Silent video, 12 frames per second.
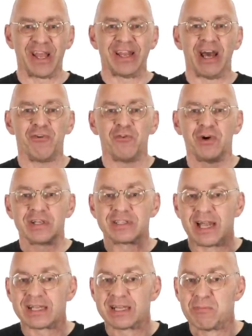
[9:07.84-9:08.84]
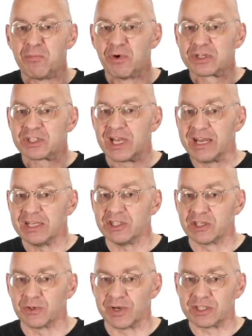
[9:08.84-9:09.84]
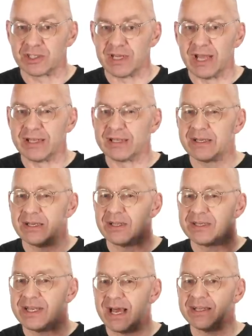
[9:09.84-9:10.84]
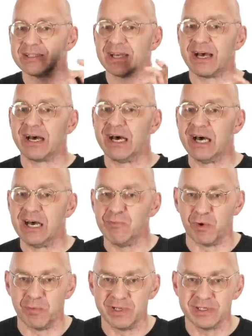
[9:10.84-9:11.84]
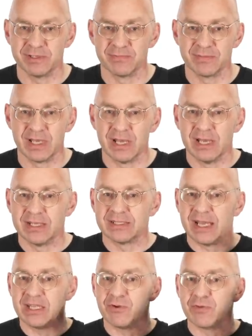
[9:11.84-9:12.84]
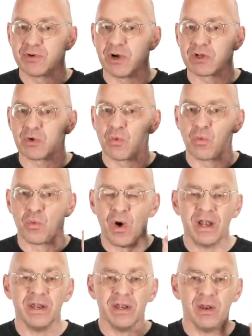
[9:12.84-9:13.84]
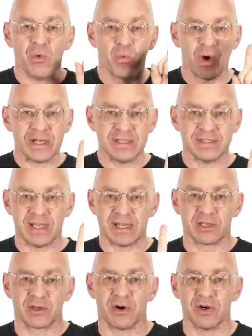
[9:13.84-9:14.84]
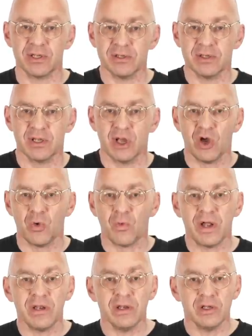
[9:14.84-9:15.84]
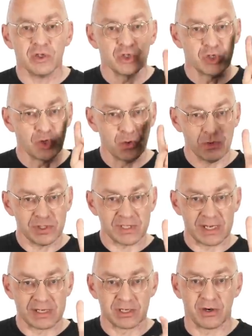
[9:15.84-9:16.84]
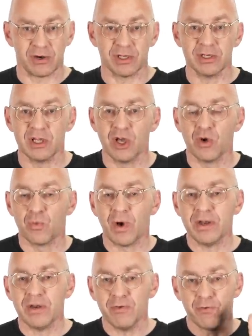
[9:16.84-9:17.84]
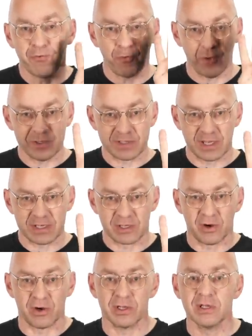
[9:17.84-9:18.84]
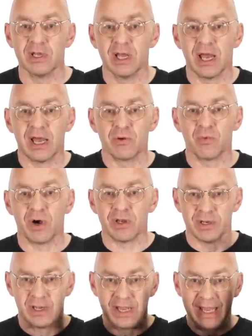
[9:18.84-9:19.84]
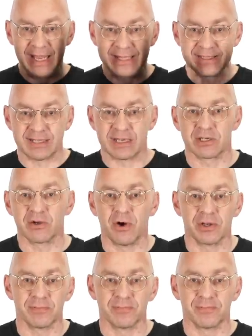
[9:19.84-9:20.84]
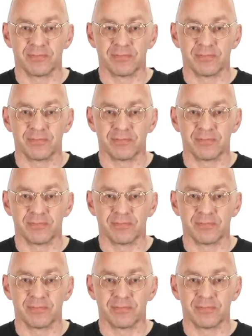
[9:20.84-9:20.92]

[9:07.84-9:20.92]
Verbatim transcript: okay, now for a slightly more challenging question and a nice aha moment. Say you've got one 1 cent coin, one 2 cent coin, one 4 cent coin and one 8 cent coin.